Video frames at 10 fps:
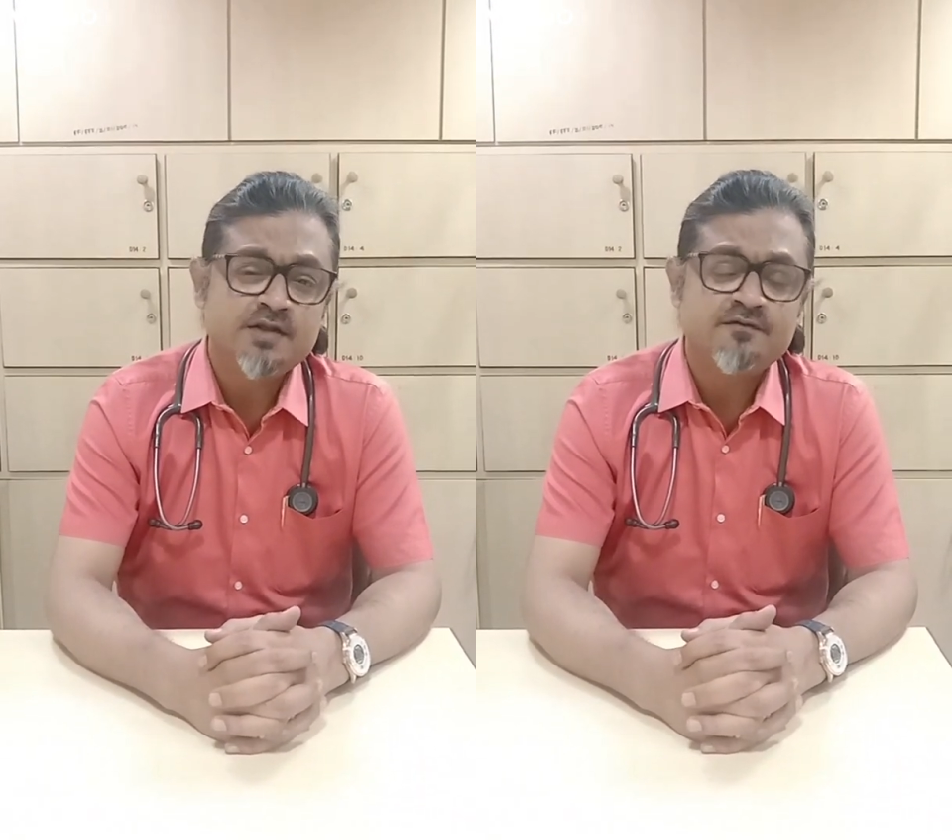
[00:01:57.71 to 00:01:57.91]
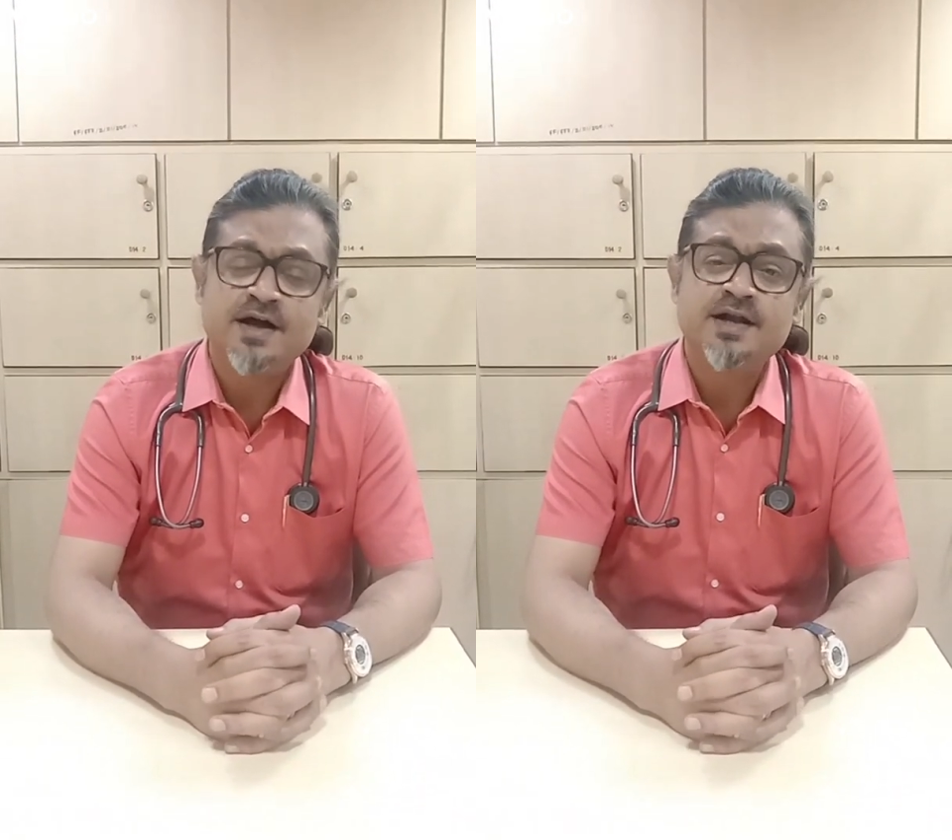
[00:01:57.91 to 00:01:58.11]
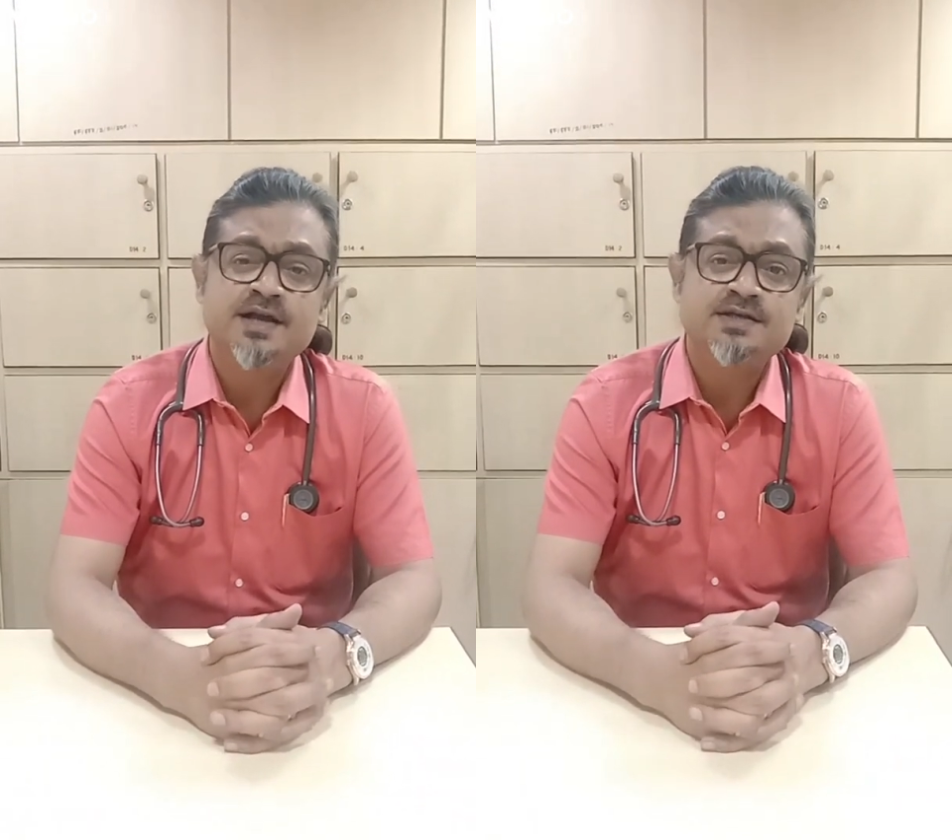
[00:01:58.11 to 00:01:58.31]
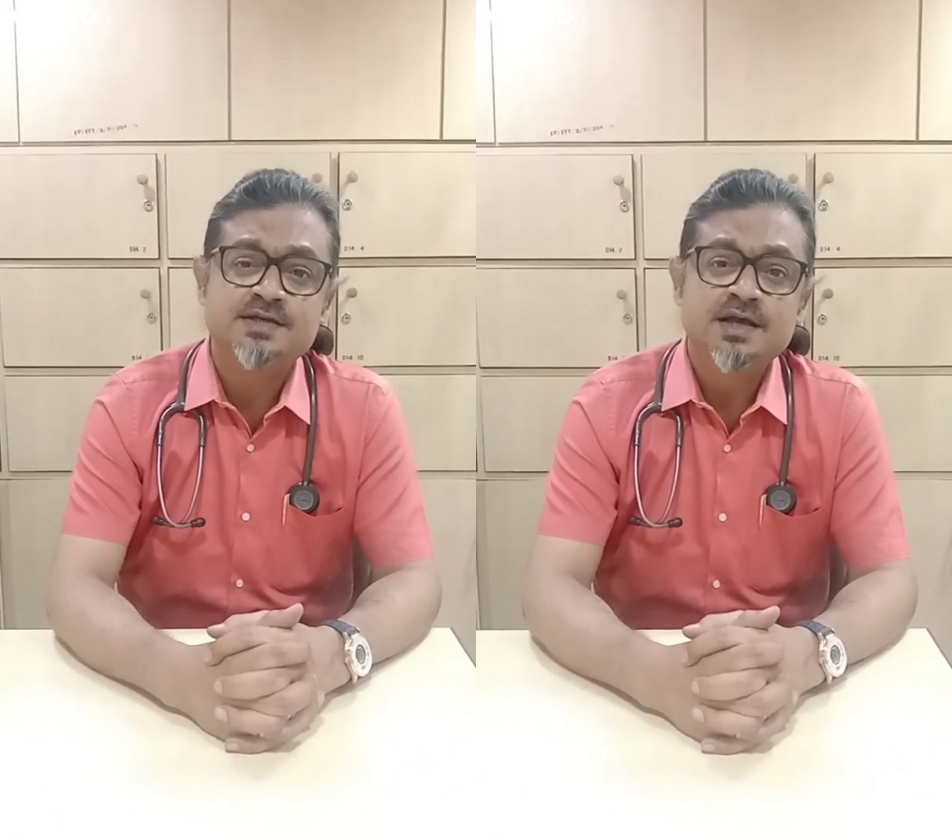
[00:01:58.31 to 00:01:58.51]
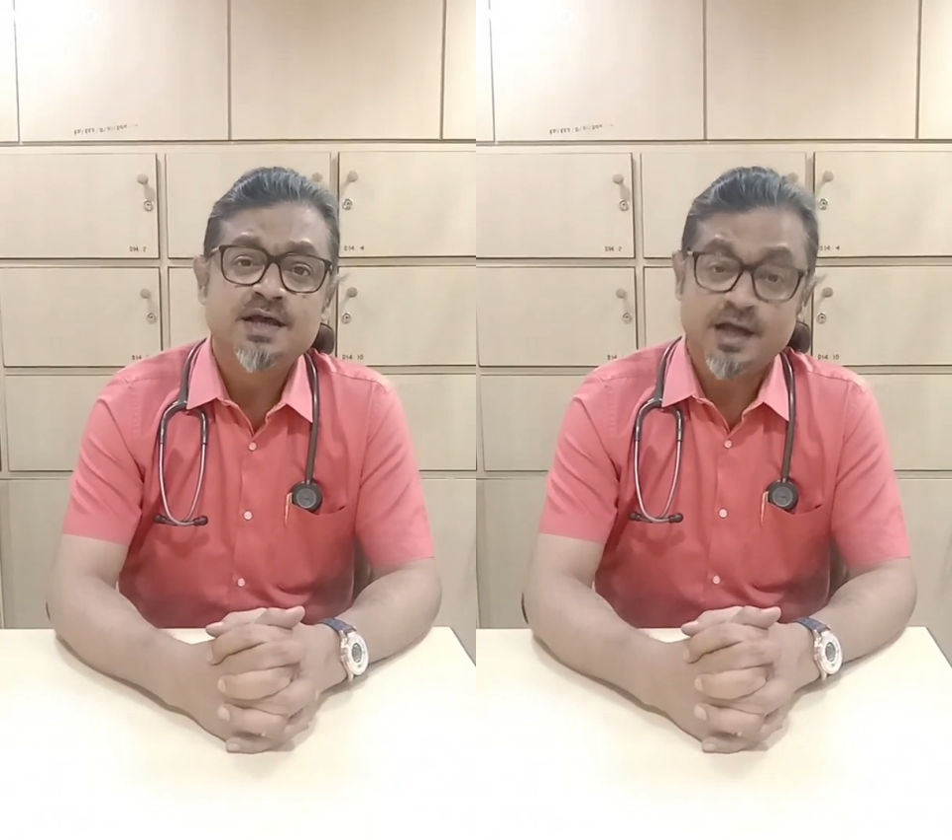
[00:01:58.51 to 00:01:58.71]
And the
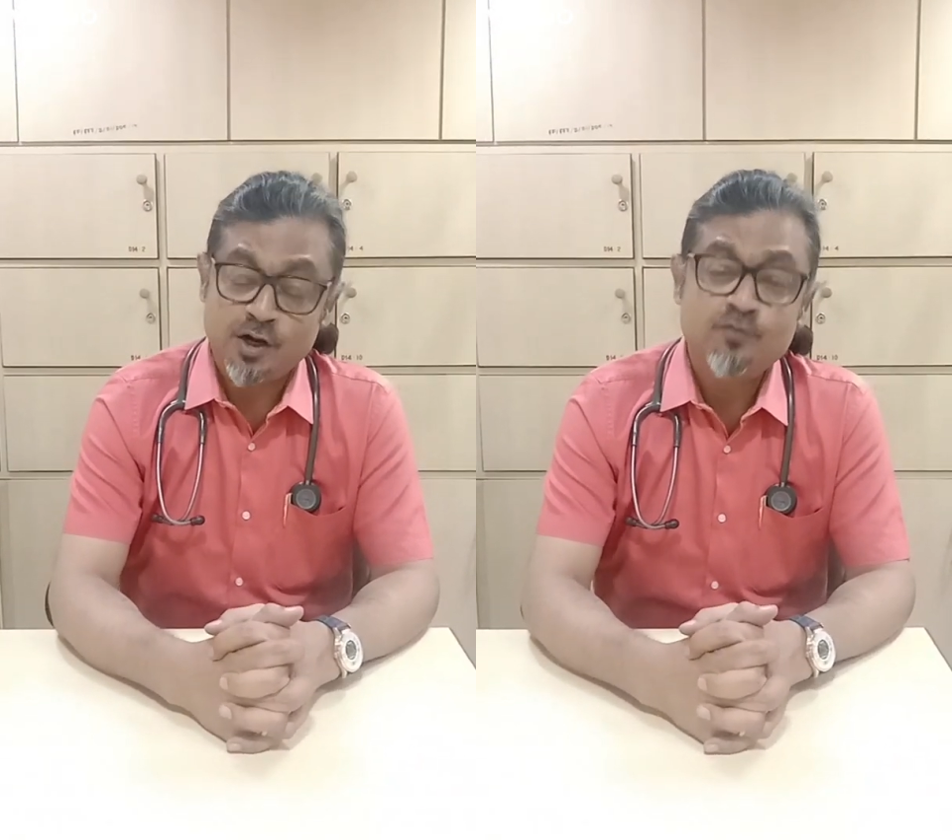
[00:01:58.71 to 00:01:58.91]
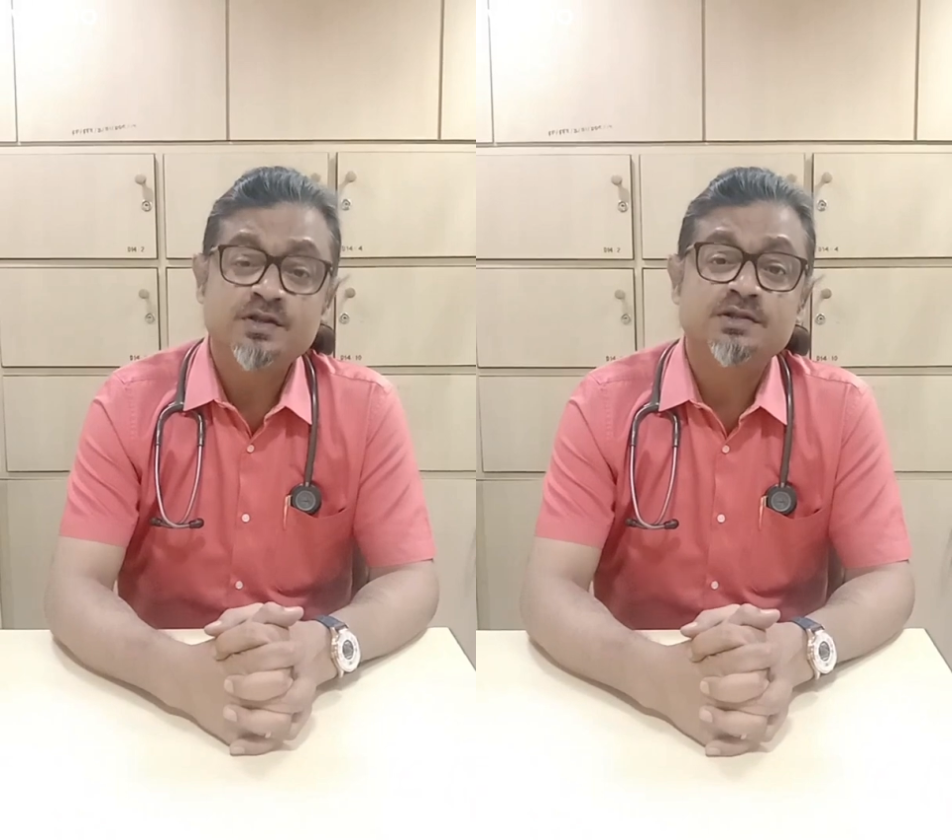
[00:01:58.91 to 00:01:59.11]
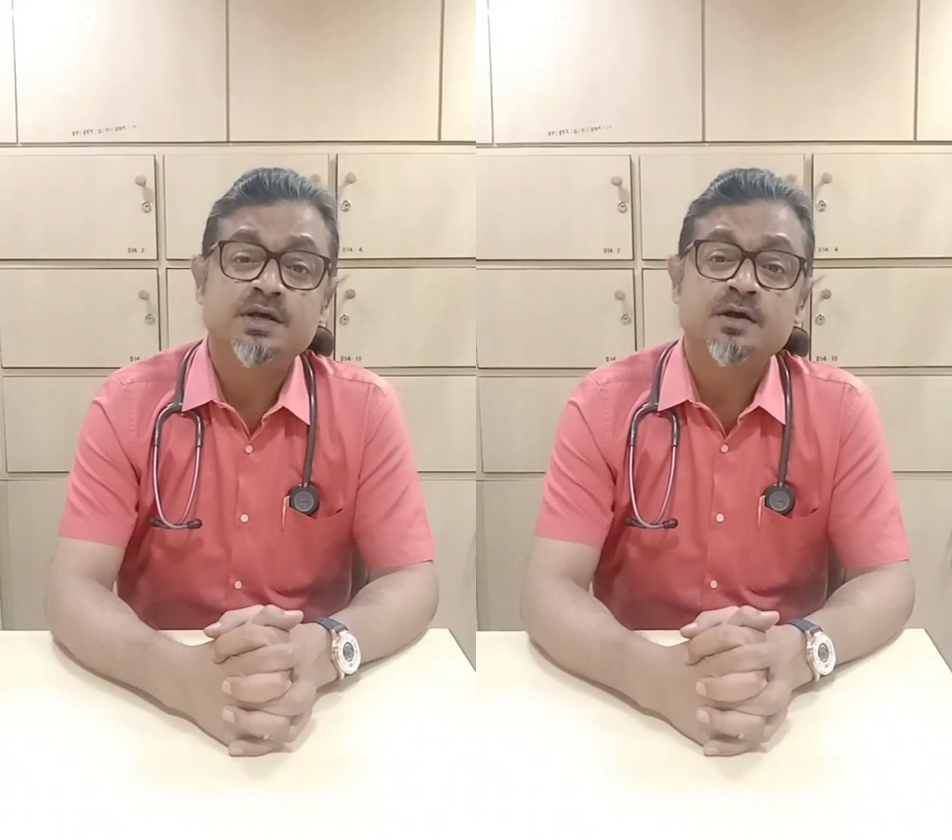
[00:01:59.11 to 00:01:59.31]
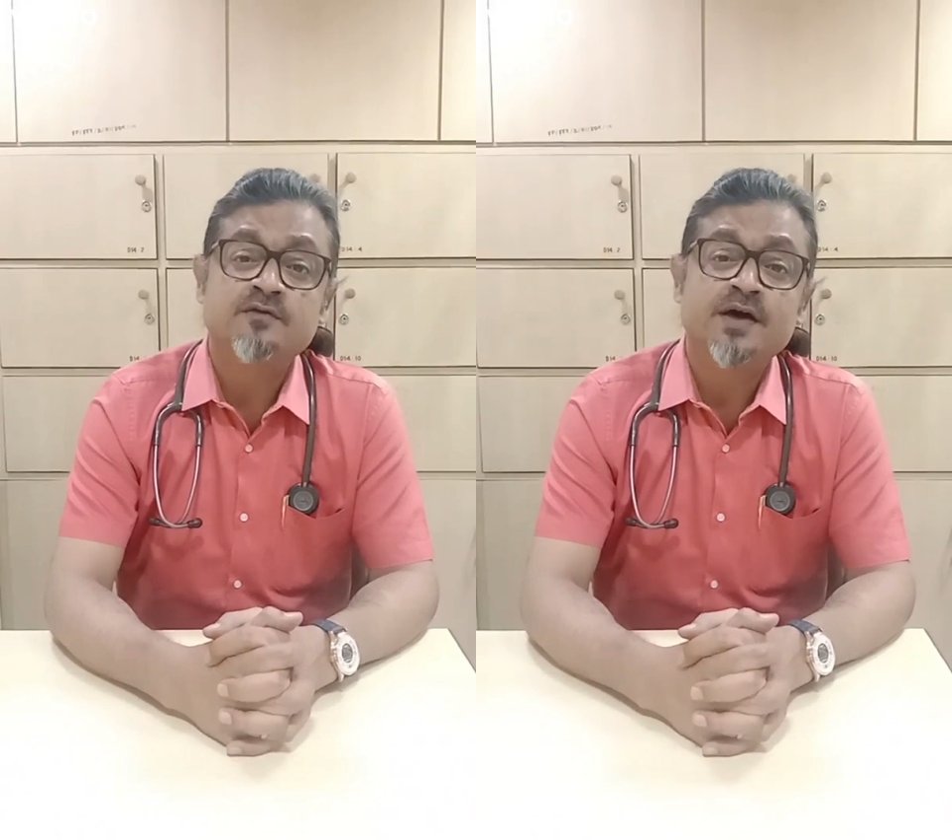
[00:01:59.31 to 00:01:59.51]
findings, along with